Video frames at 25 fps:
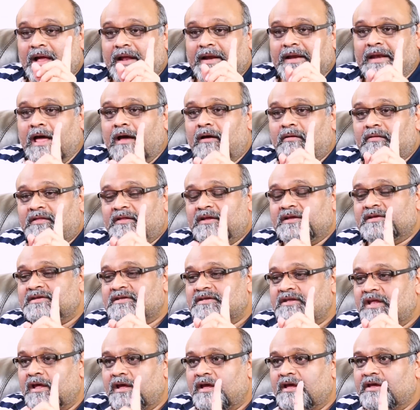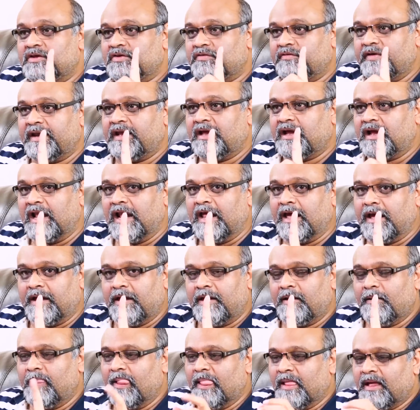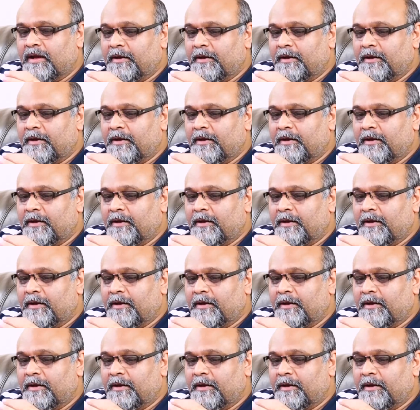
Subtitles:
Now, this thing is very clear